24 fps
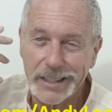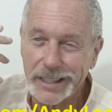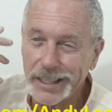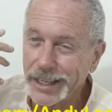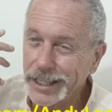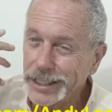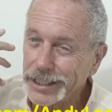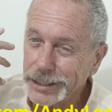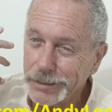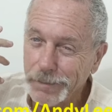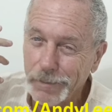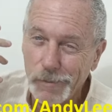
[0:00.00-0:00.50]

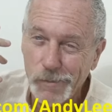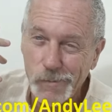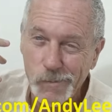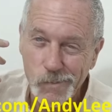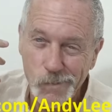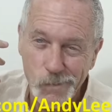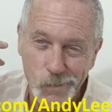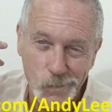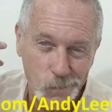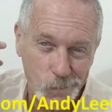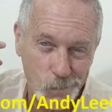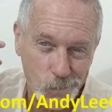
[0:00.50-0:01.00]
There's
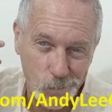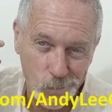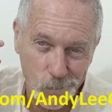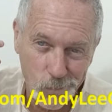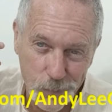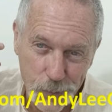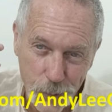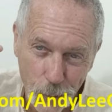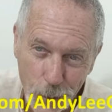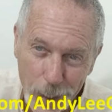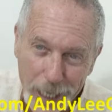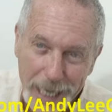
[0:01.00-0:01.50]

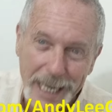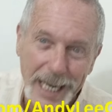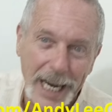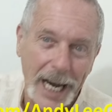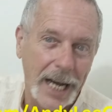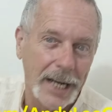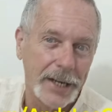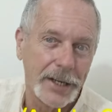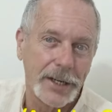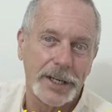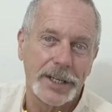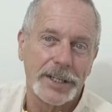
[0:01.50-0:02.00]

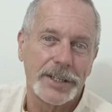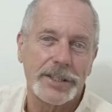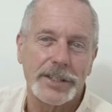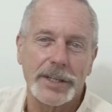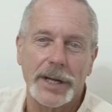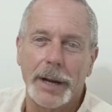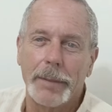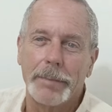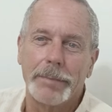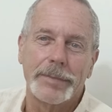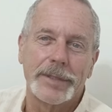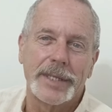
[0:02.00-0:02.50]
300
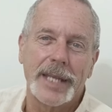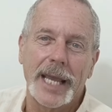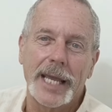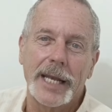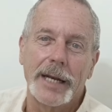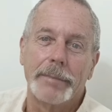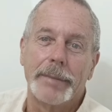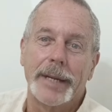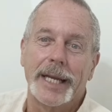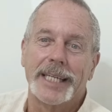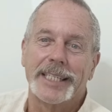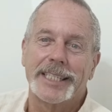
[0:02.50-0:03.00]
some
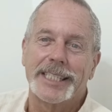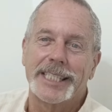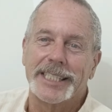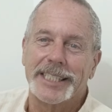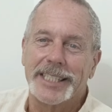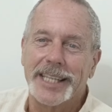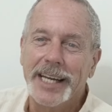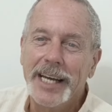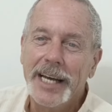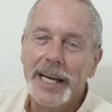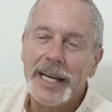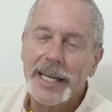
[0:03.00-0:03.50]

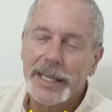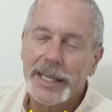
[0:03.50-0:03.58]
databases,